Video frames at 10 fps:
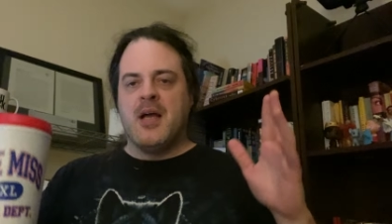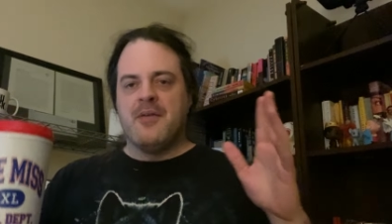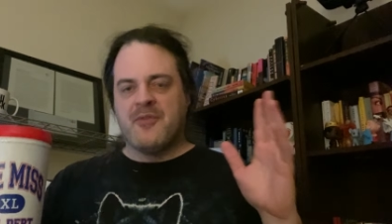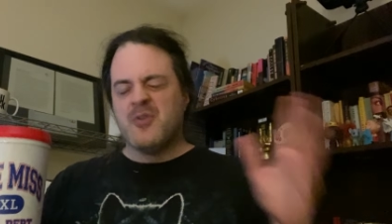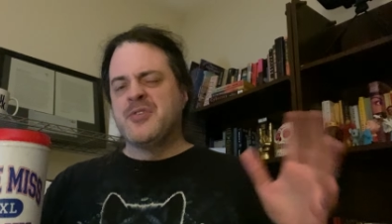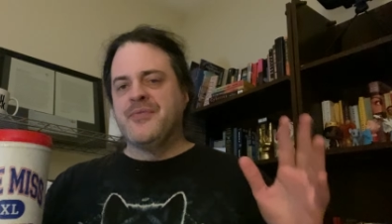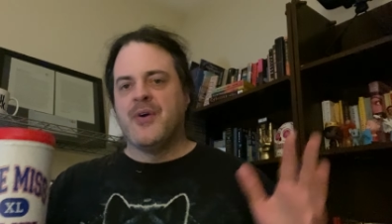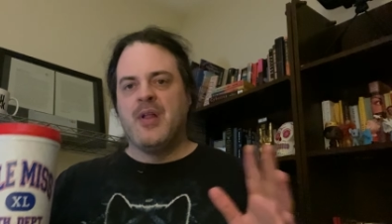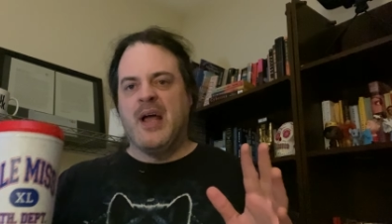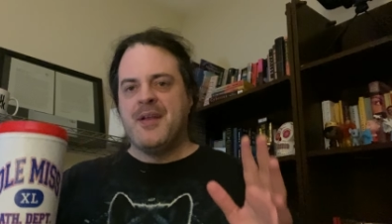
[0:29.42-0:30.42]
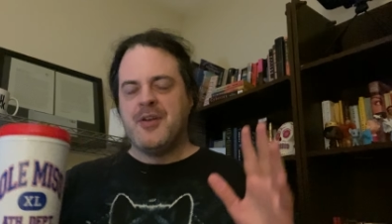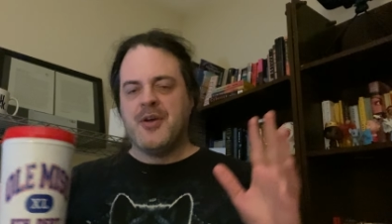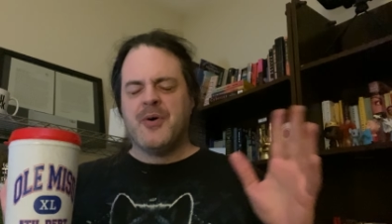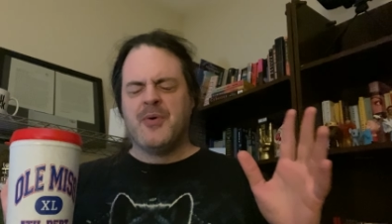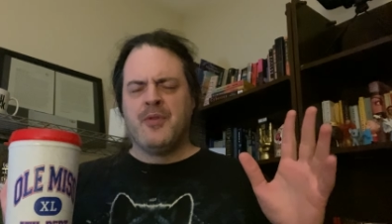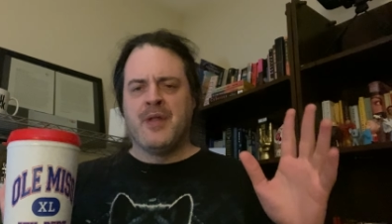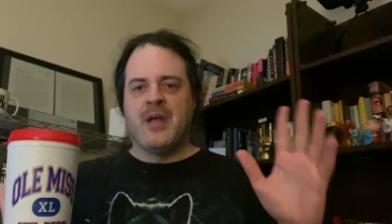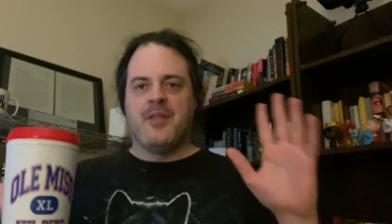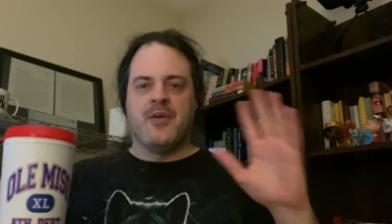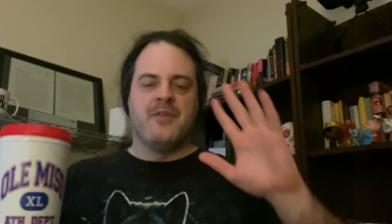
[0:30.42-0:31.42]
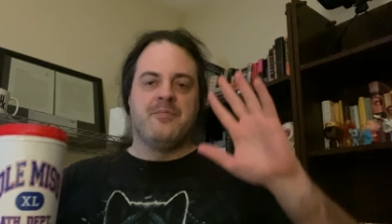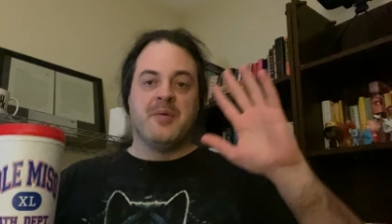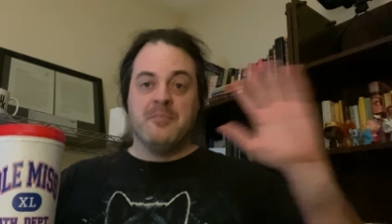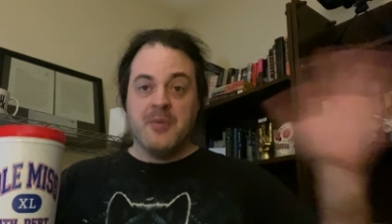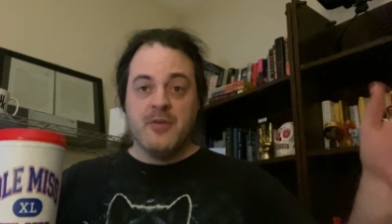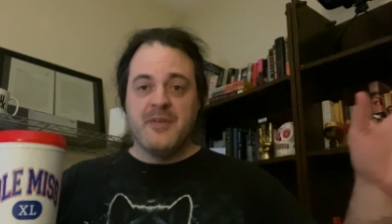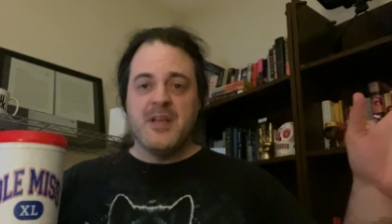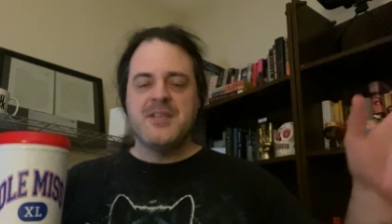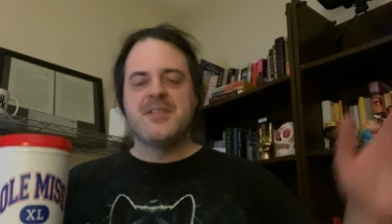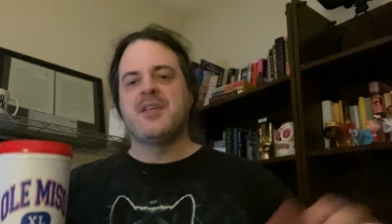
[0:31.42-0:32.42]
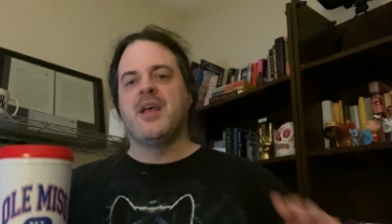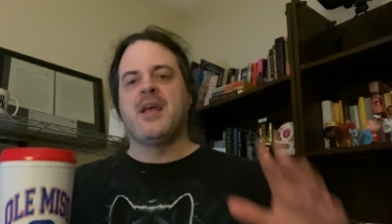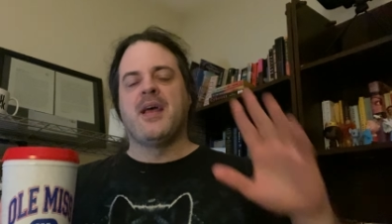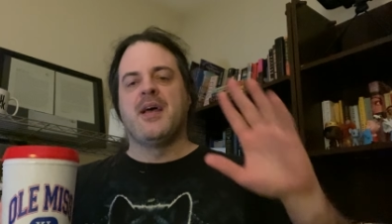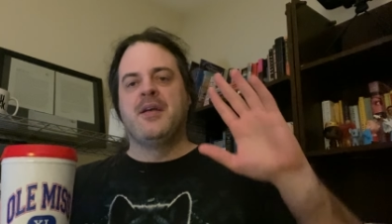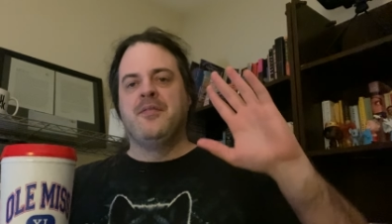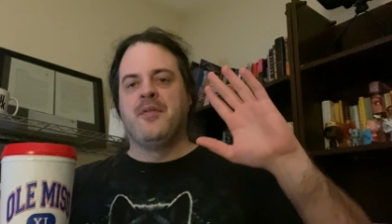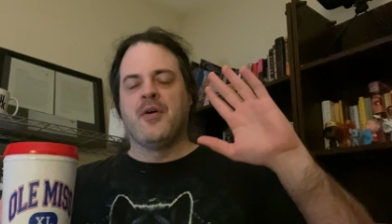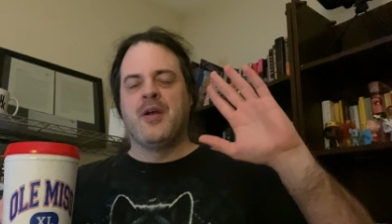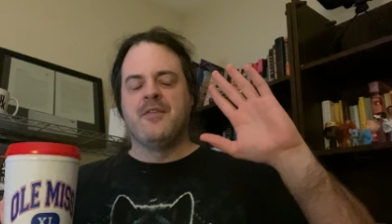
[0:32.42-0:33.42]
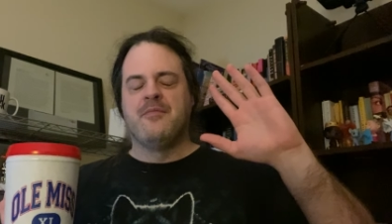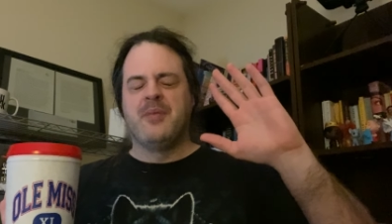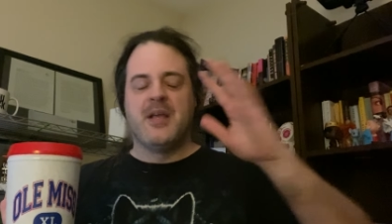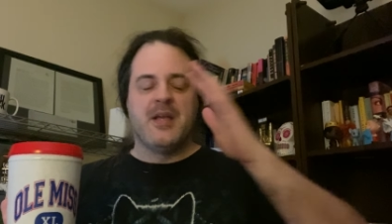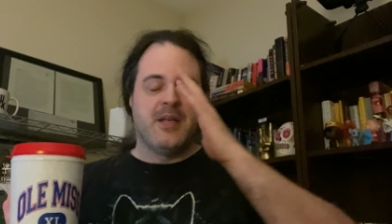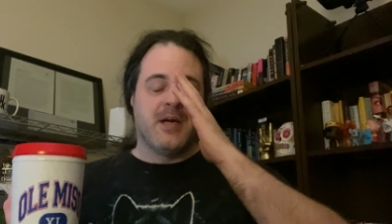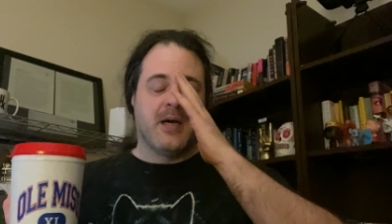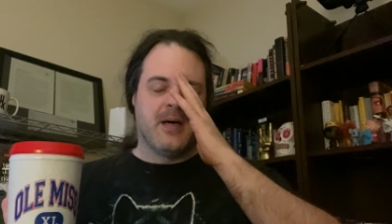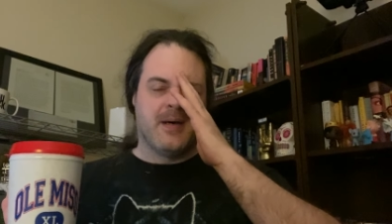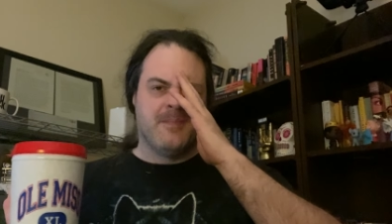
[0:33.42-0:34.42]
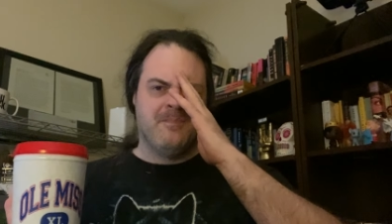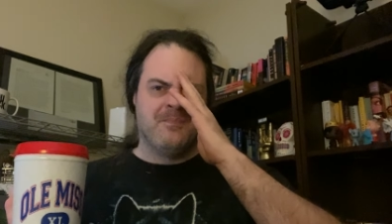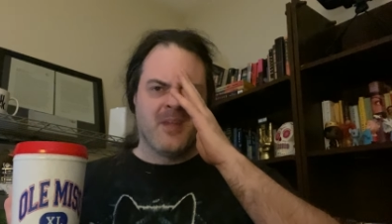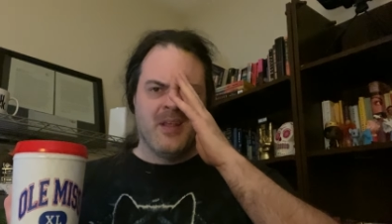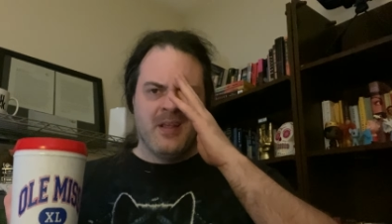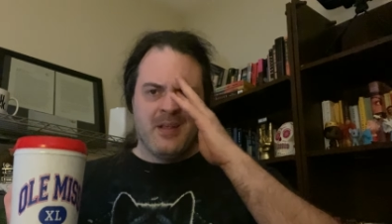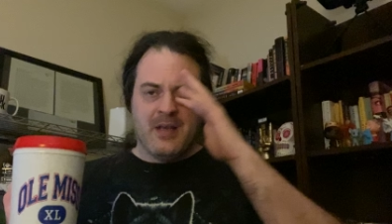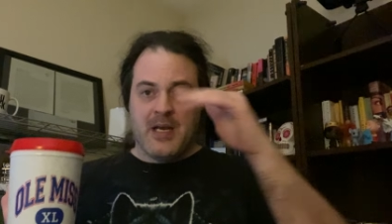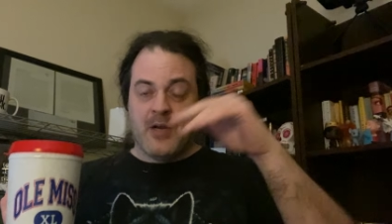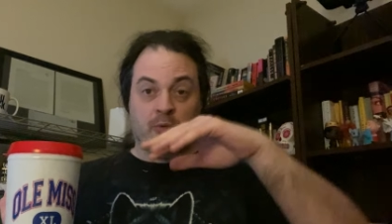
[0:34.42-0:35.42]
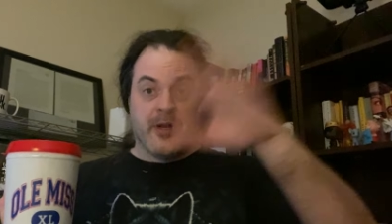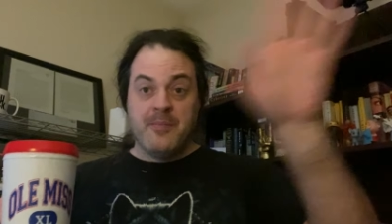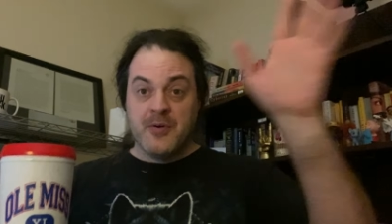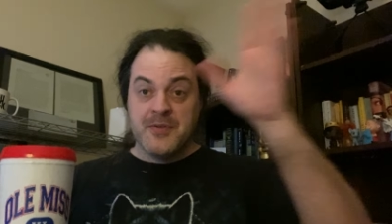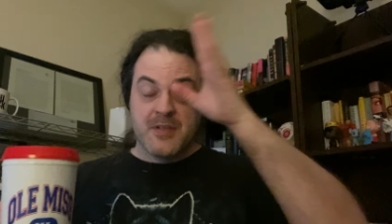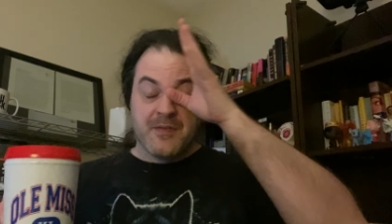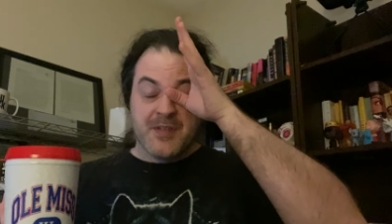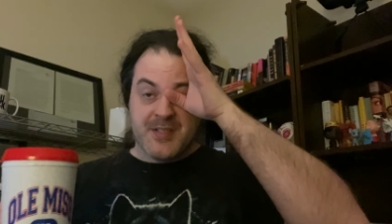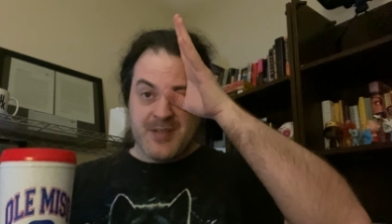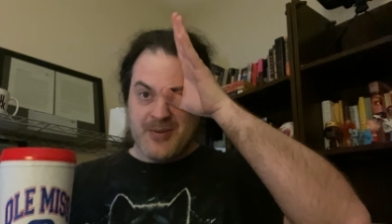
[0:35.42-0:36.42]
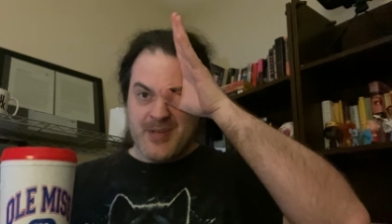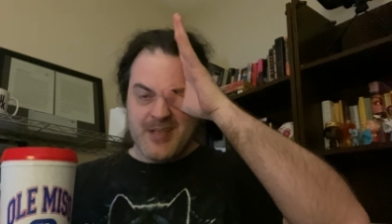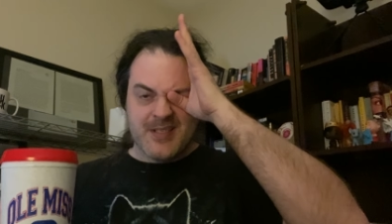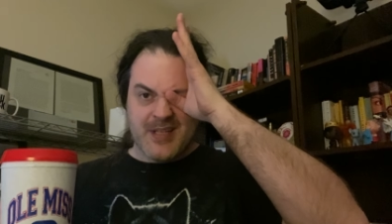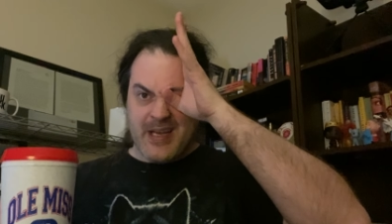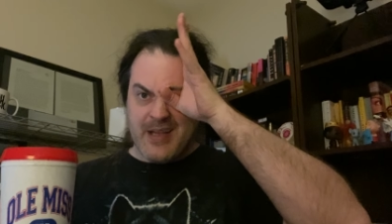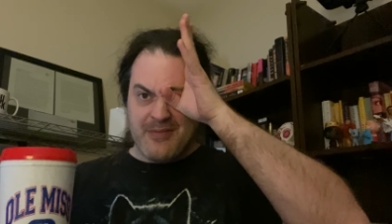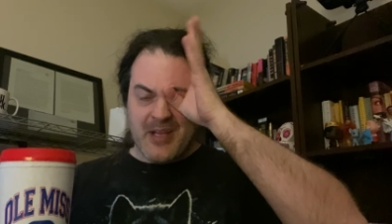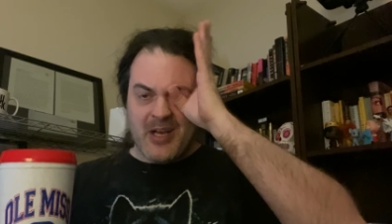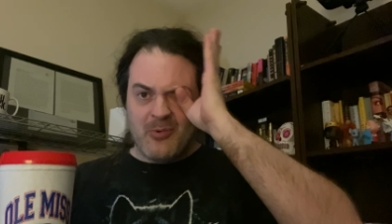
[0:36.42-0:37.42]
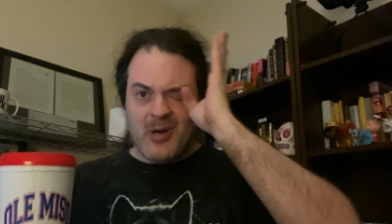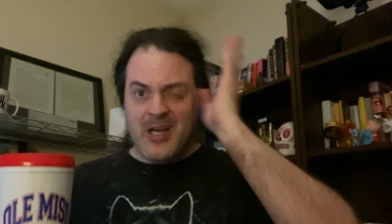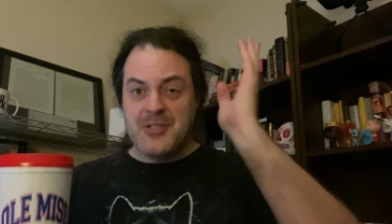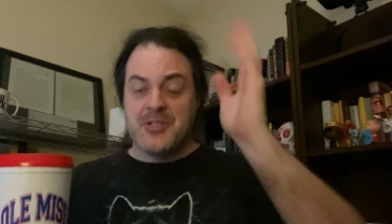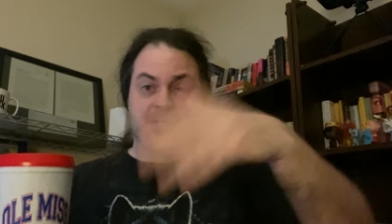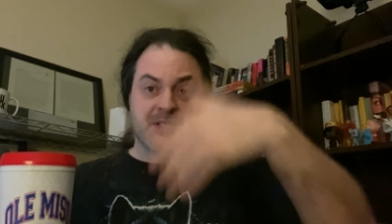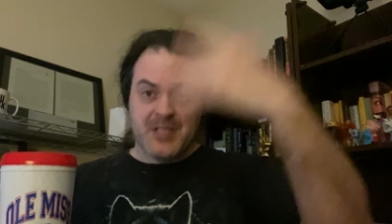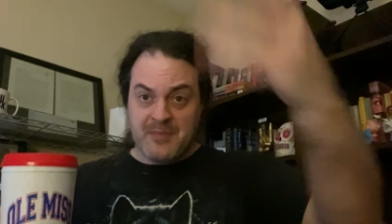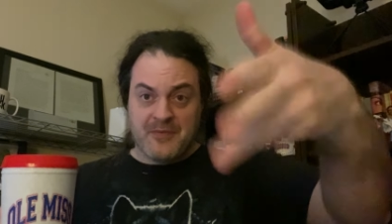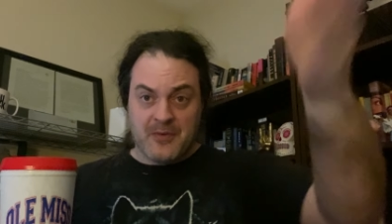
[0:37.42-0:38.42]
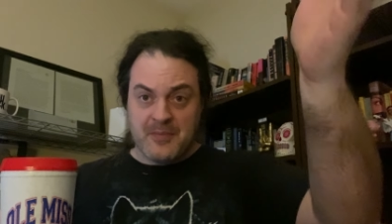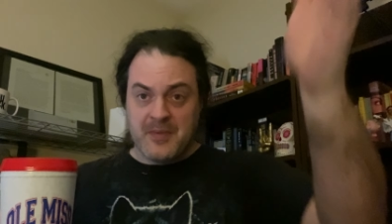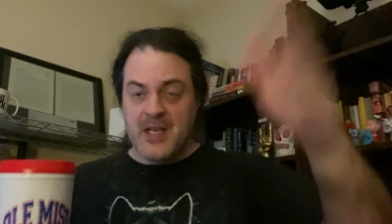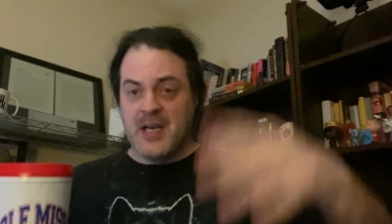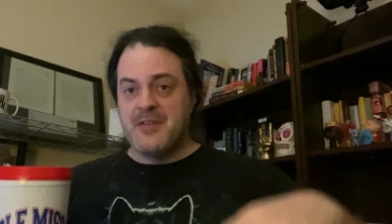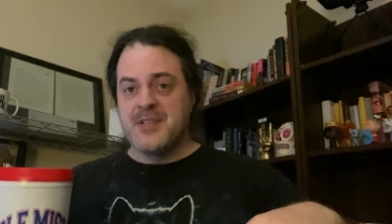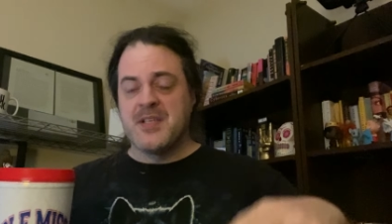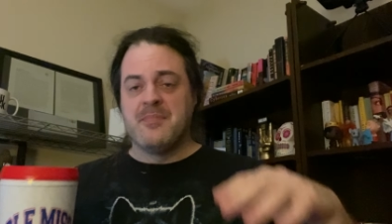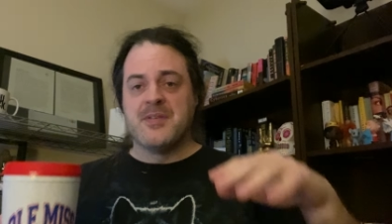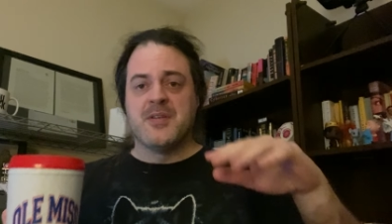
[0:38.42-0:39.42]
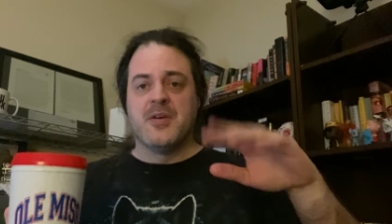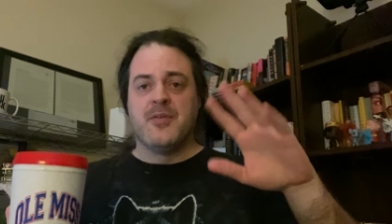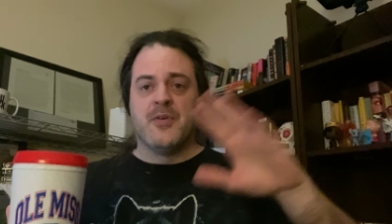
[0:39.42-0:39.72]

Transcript: First of all, I know that there have been movies and there have been um, uh, reboots of the series that I have not watched, except for the obvious episode.